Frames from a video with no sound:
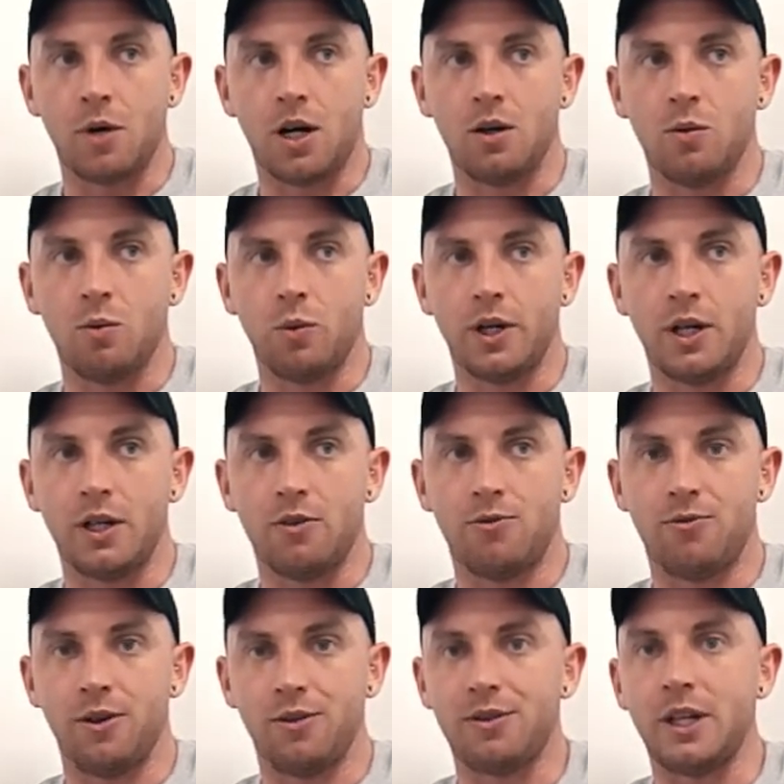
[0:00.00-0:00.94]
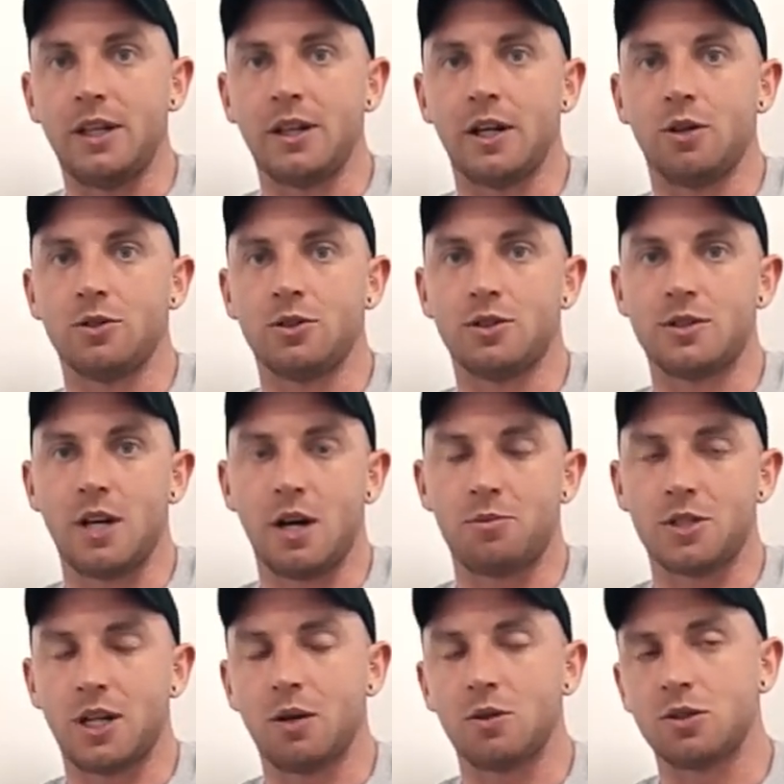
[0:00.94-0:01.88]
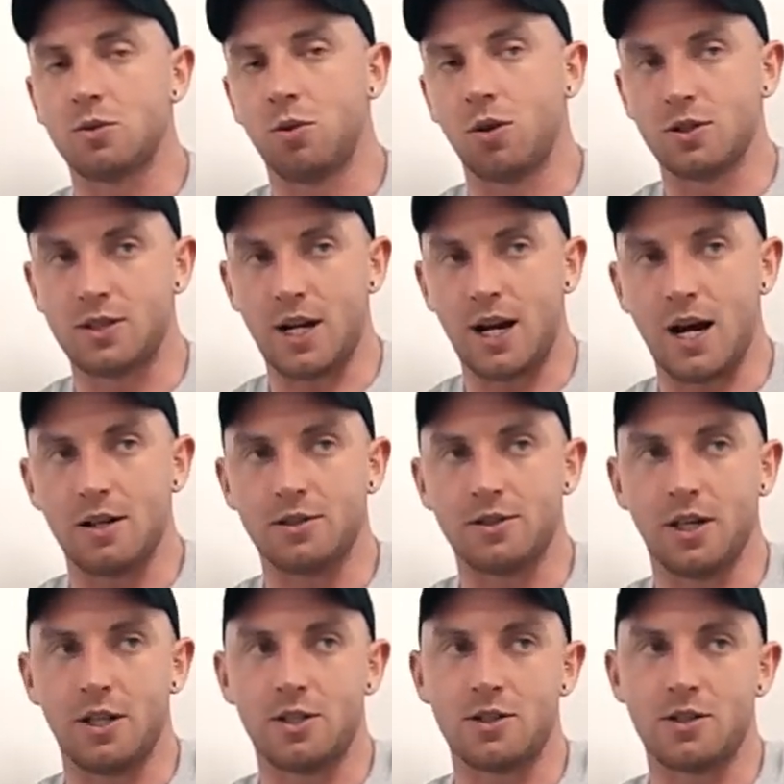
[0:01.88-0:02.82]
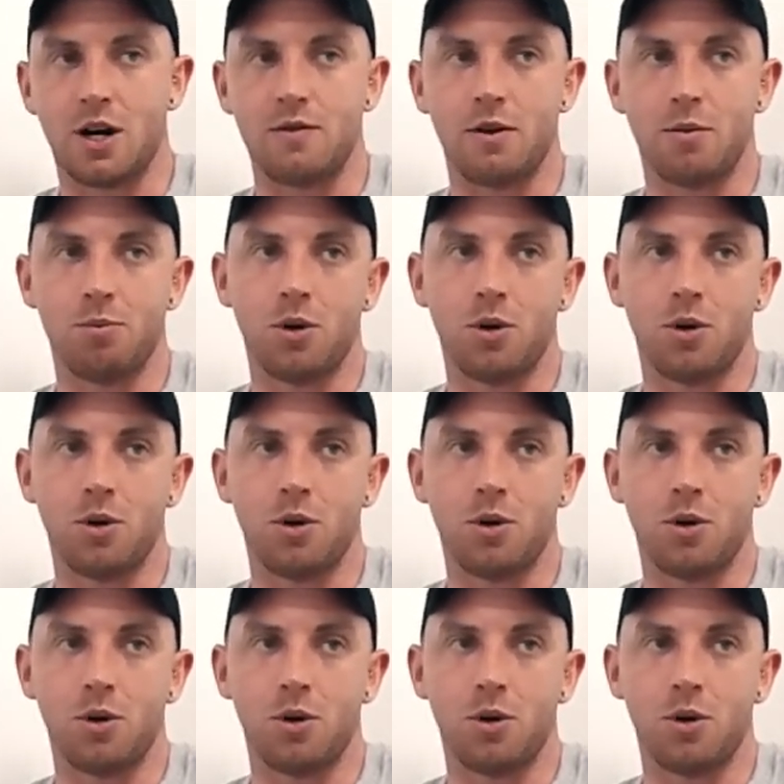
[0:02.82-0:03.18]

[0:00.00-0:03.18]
with 15,000 steps, and that was towards the latter stages of it.